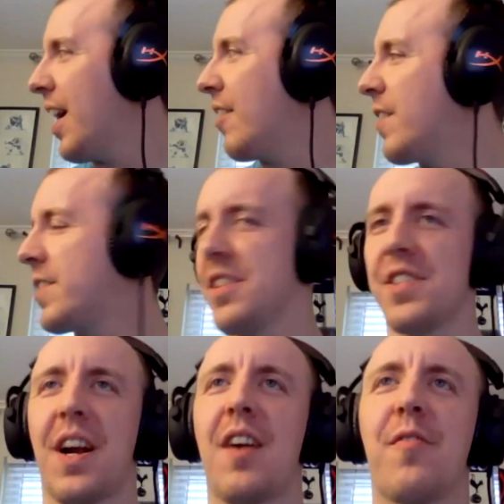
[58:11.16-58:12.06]
an Everton
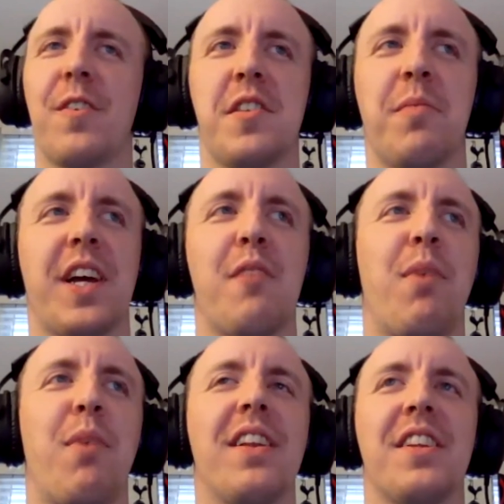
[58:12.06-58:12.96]
scarf or something I
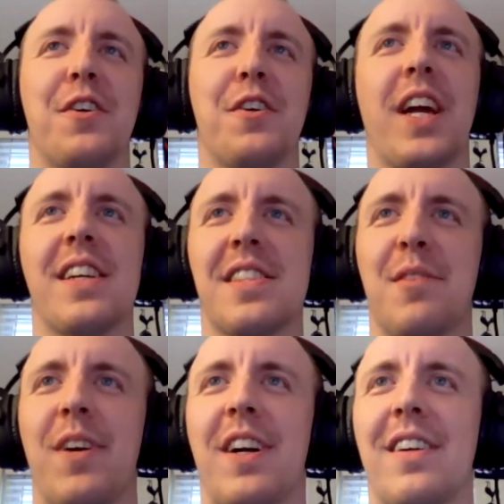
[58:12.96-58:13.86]
bought in the UK
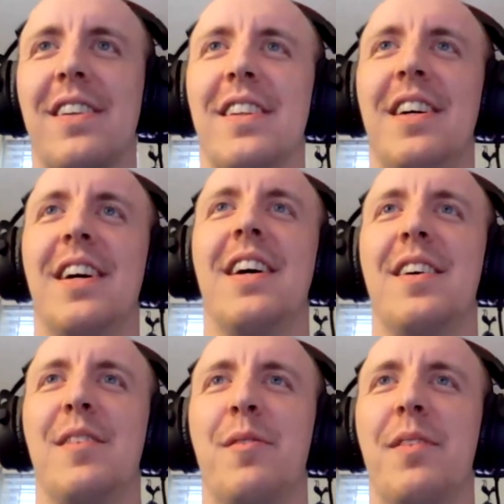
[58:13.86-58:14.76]
somewhere.
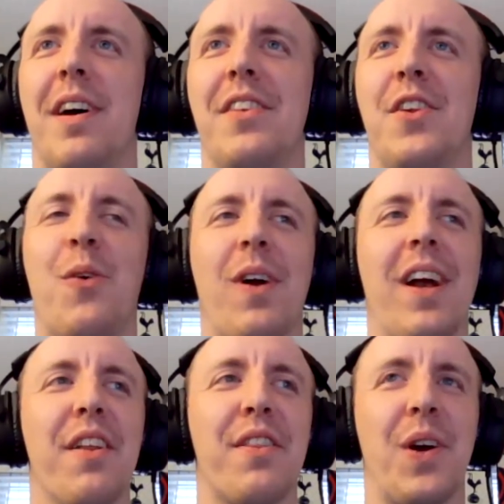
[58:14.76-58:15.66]
Don't
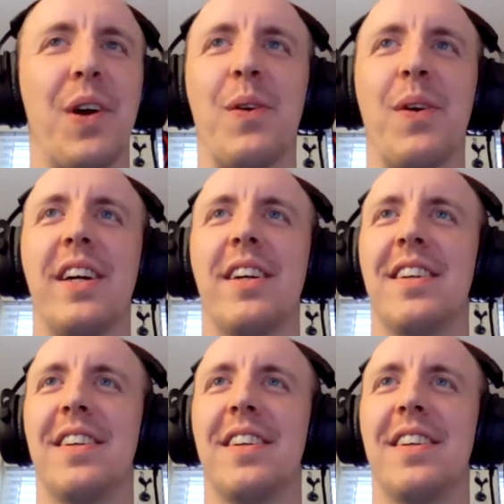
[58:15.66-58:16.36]
worry, I'll throw it away.